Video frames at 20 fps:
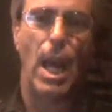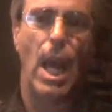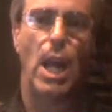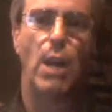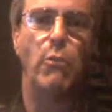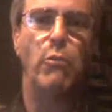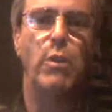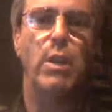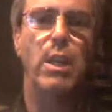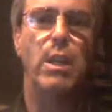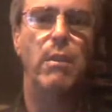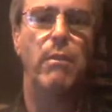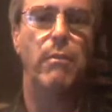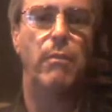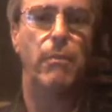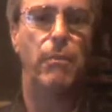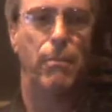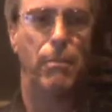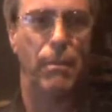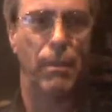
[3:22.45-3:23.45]
And
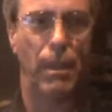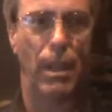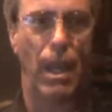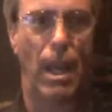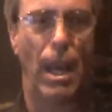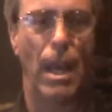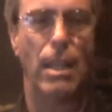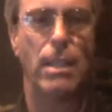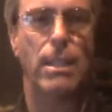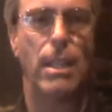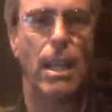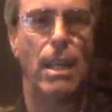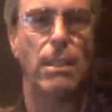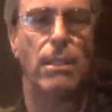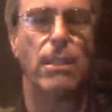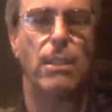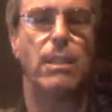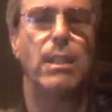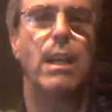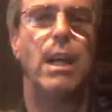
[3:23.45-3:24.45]
we've, as a
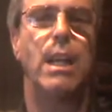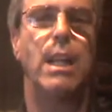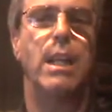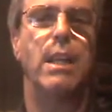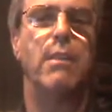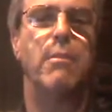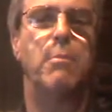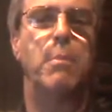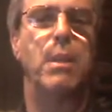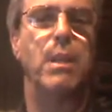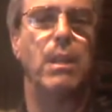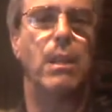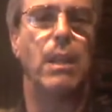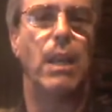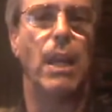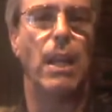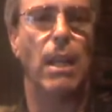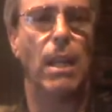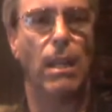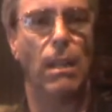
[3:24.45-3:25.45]
society, have been
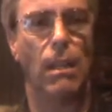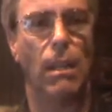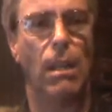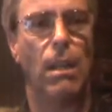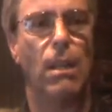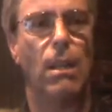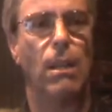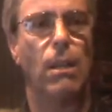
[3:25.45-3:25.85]
getting